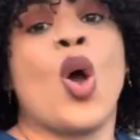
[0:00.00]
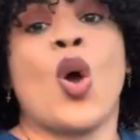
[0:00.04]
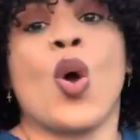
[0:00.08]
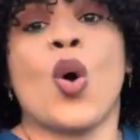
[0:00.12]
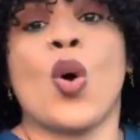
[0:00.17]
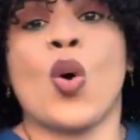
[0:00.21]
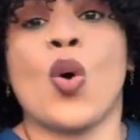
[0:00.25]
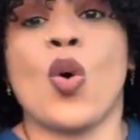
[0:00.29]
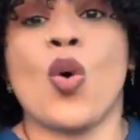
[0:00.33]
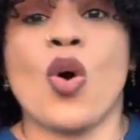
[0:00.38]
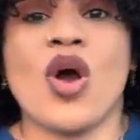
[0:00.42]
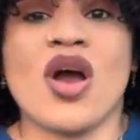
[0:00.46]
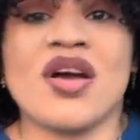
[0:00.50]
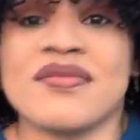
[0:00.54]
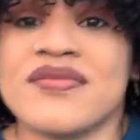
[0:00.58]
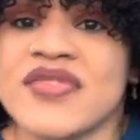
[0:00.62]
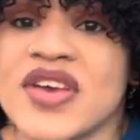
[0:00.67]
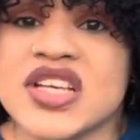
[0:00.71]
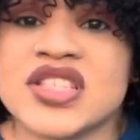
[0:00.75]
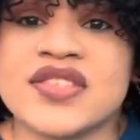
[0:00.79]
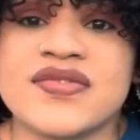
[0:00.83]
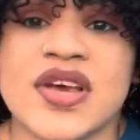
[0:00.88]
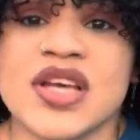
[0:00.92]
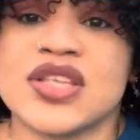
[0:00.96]
Who I'm
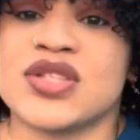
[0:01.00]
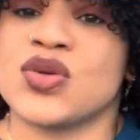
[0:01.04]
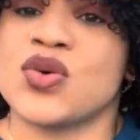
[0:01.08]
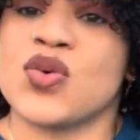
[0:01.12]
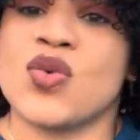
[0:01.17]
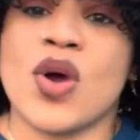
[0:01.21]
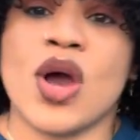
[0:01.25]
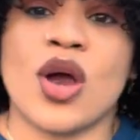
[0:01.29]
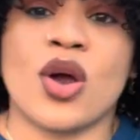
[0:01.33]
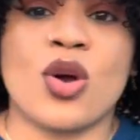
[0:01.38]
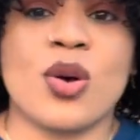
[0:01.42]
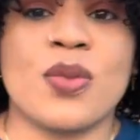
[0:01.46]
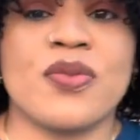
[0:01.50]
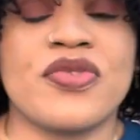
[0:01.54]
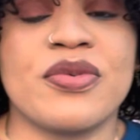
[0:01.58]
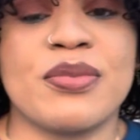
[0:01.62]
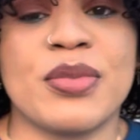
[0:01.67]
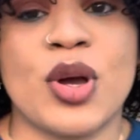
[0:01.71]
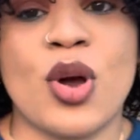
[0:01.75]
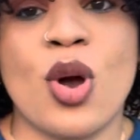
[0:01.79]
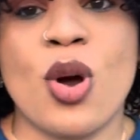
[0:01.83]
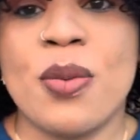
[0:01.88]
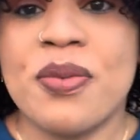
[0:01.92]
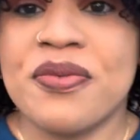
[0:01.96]
vex, who I'm come
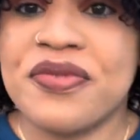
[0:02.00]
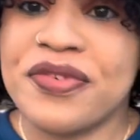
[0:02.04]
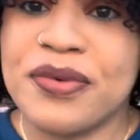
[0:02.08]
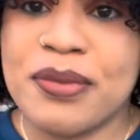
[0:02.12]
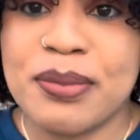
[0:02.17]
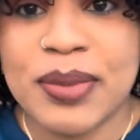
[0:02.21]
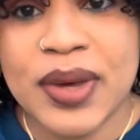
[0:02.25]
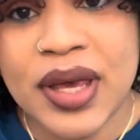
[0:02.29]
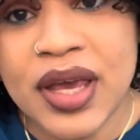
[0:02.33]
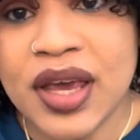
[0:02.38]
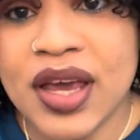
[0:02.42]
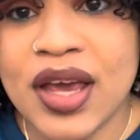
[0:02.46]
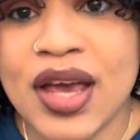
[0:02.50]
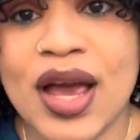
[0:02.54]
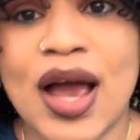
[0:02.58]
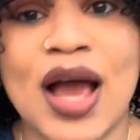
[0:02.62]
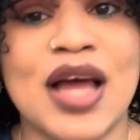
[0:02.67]
for me.